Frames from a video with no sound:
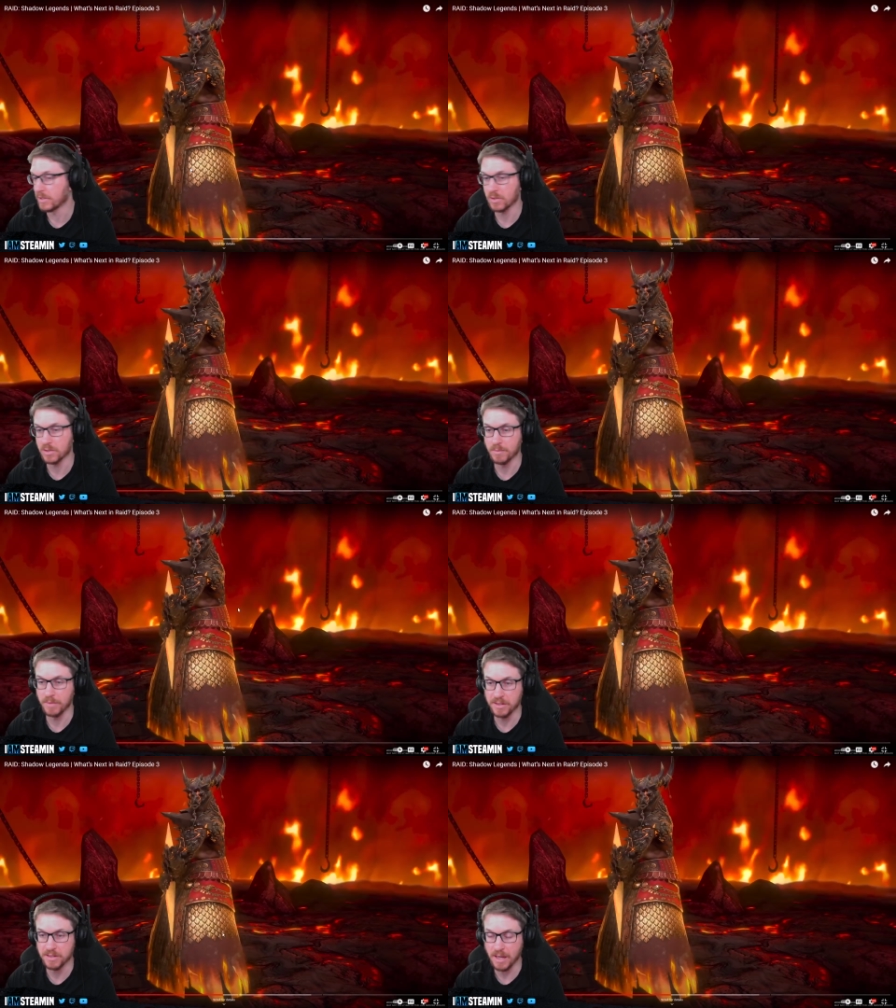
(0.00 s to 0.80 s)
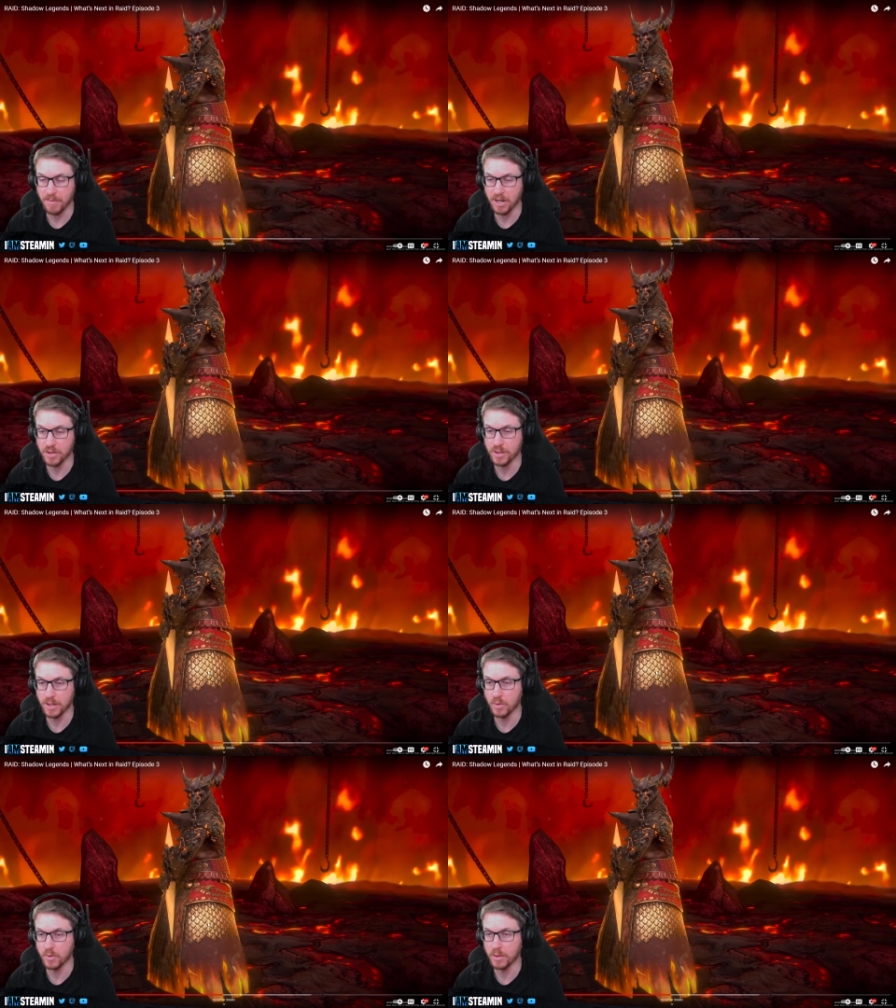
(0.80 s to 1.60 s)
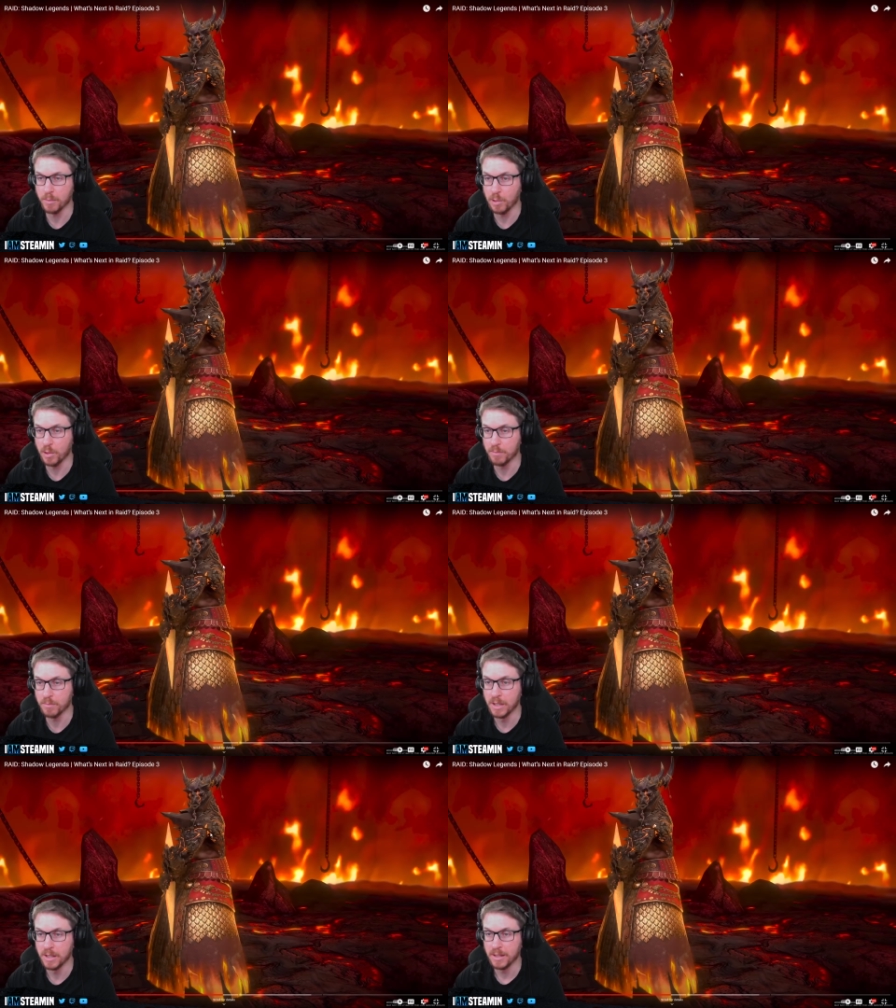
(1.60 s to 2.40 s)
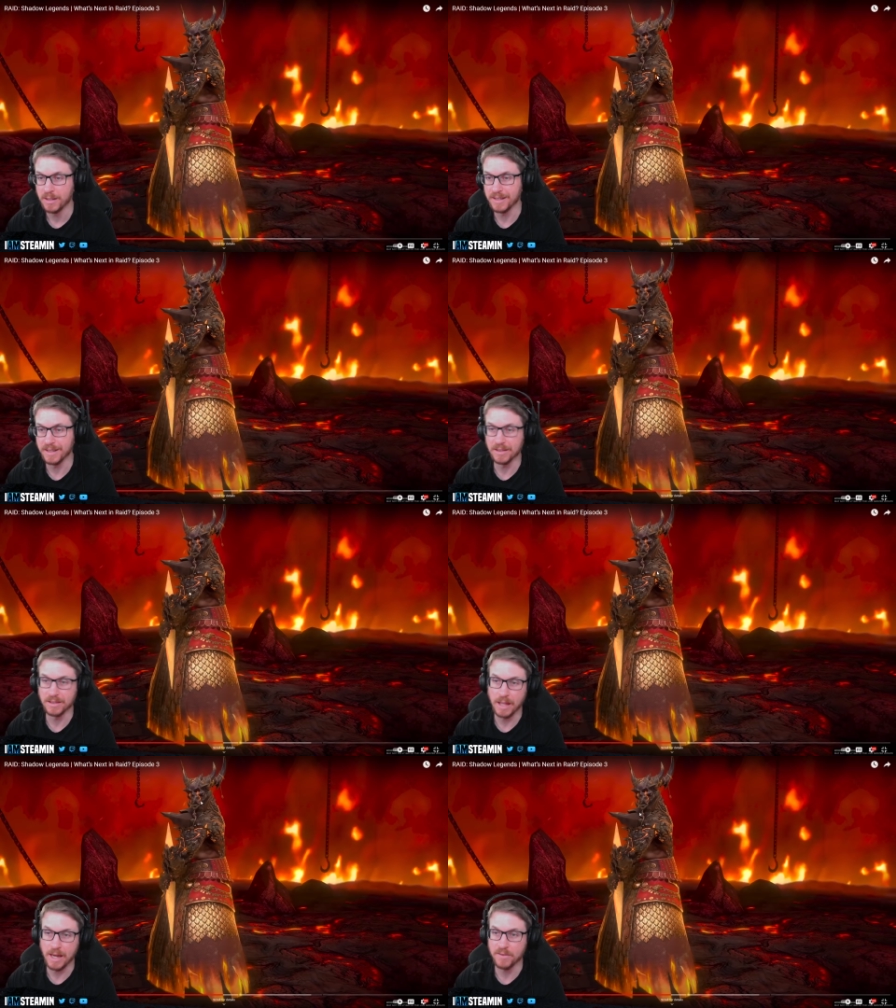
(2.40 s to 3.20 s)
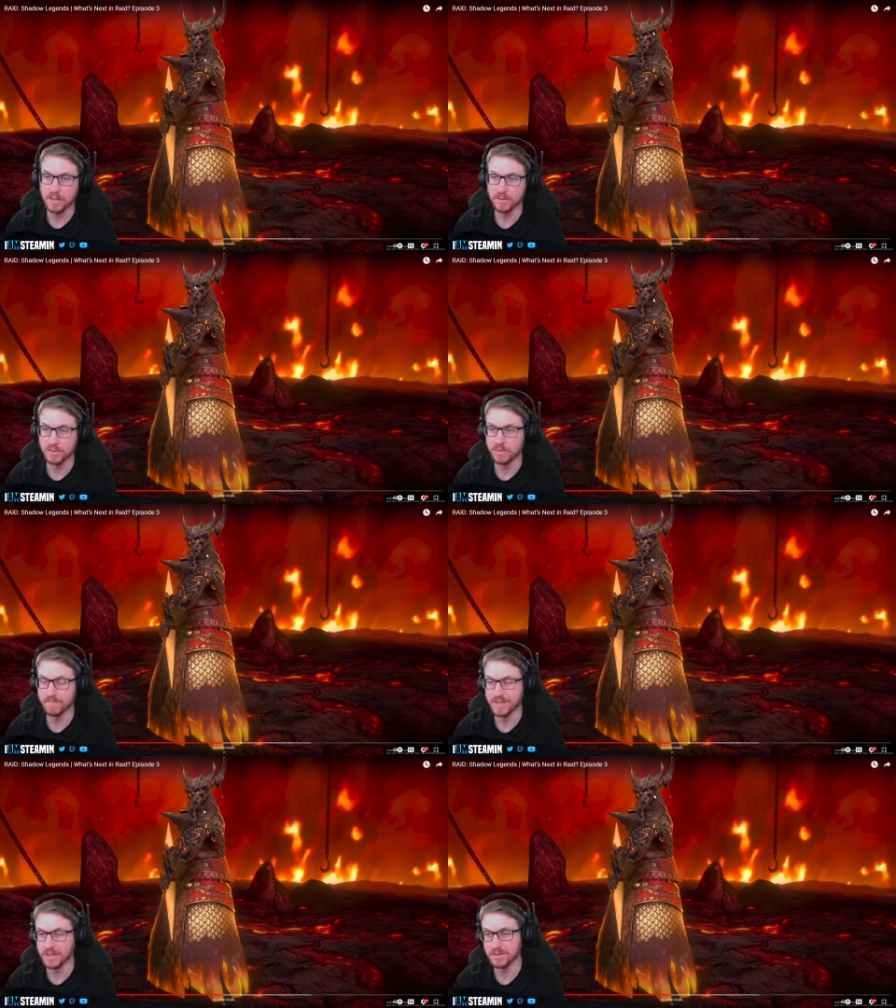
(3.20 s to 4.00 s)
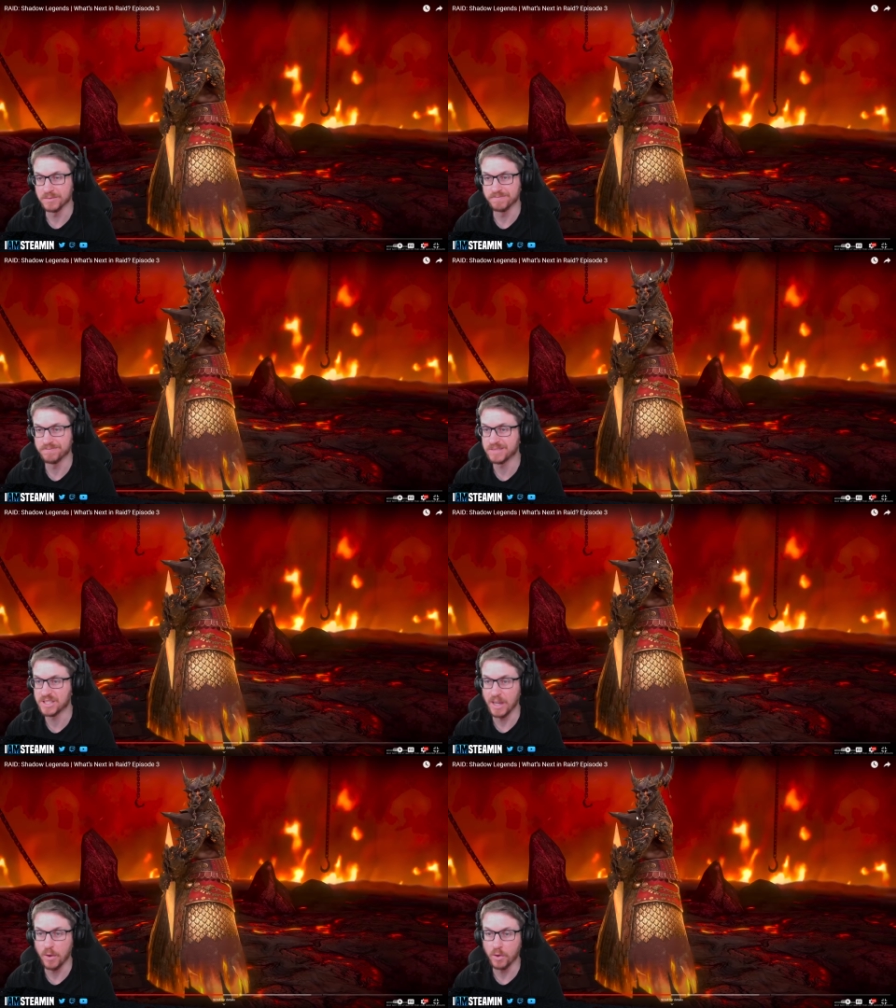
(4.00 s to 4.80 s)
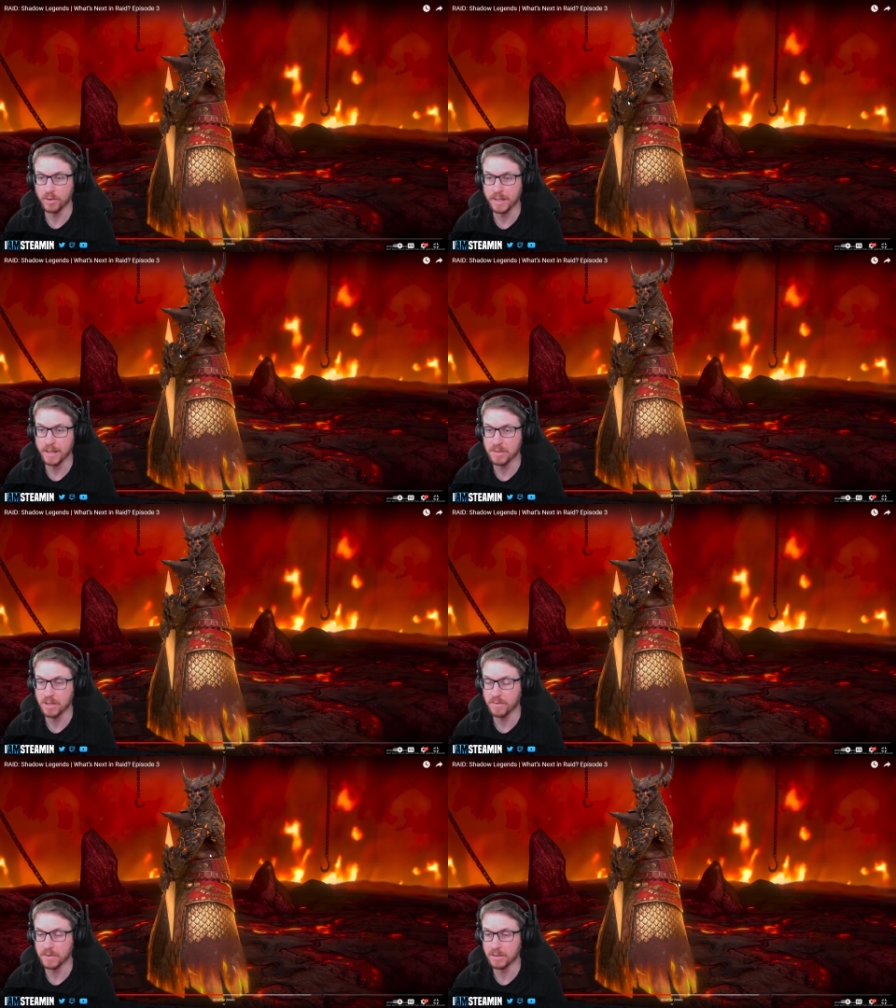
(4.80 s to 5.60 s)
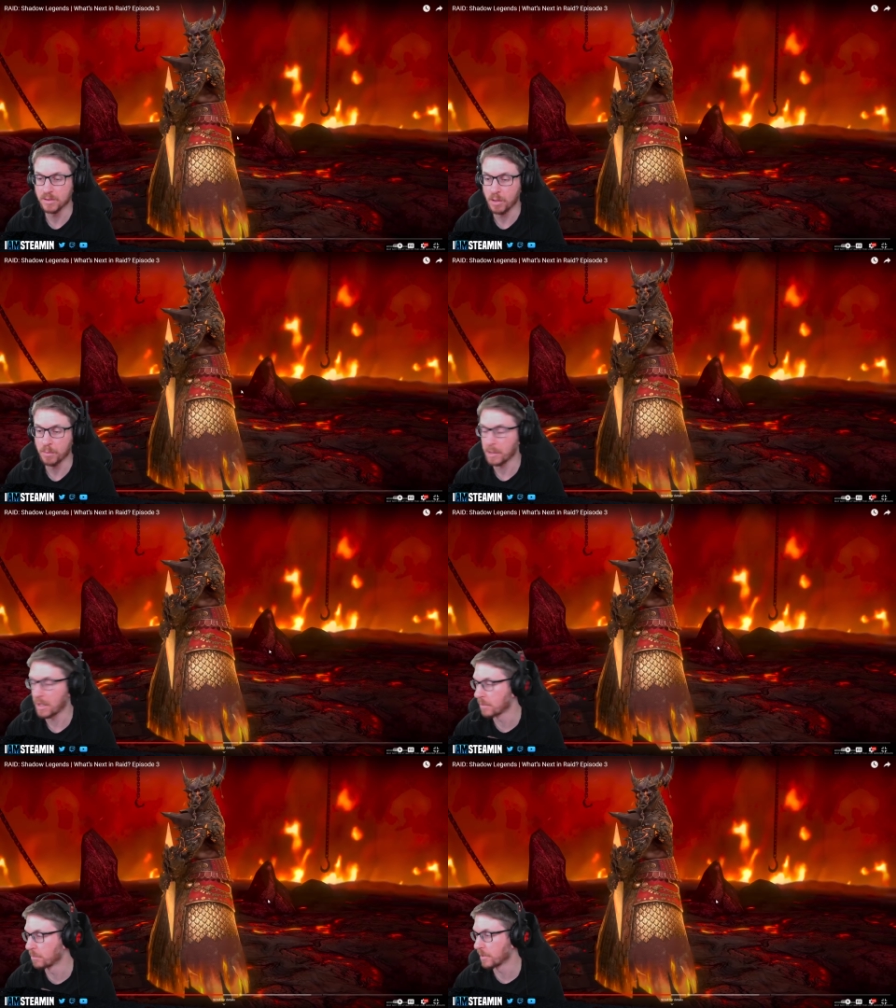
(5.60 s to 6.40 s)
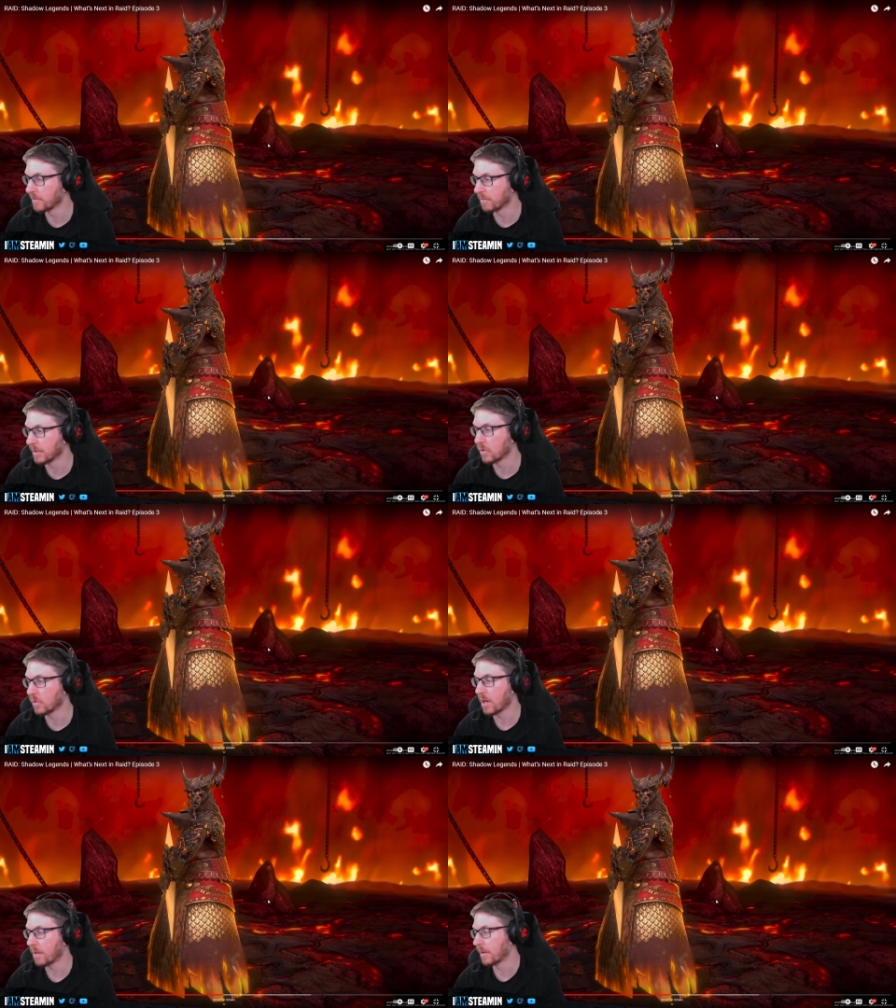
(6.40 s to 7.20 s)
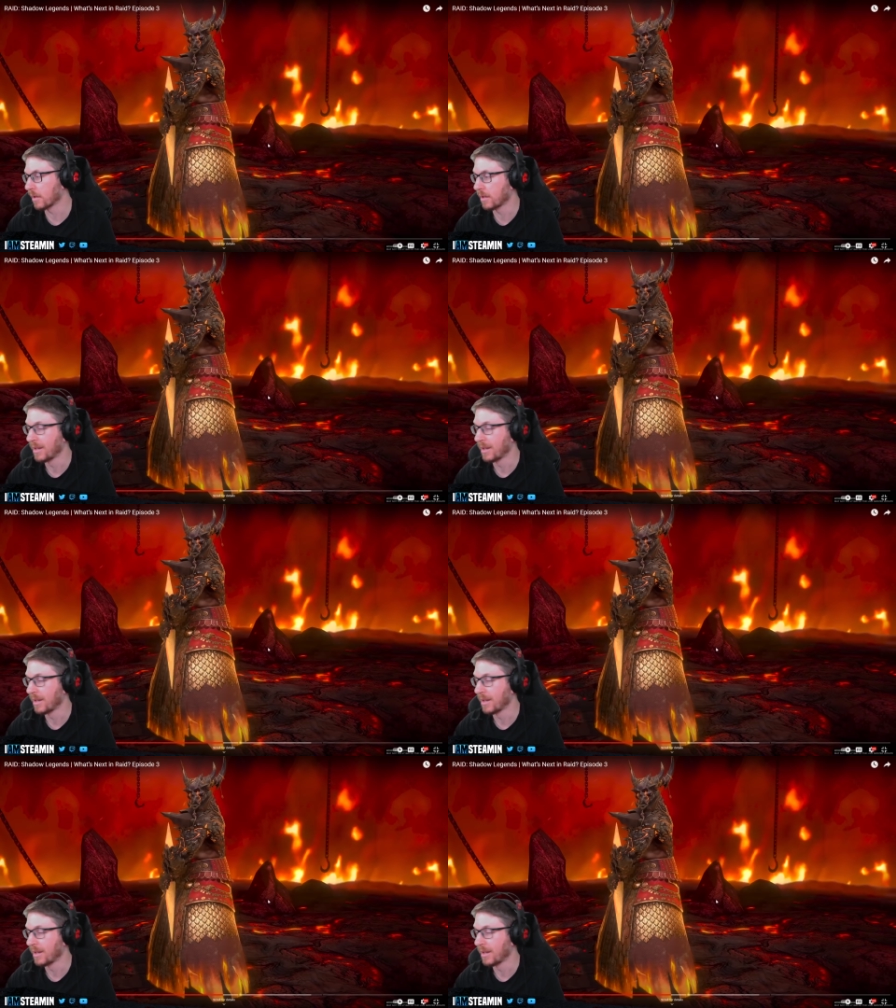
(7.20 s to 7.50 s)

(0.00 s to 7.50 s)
He's got some like samurai shit going on the bottom, like lava, you know, Sauron type stuff on the top. Unbelievably cool artwork.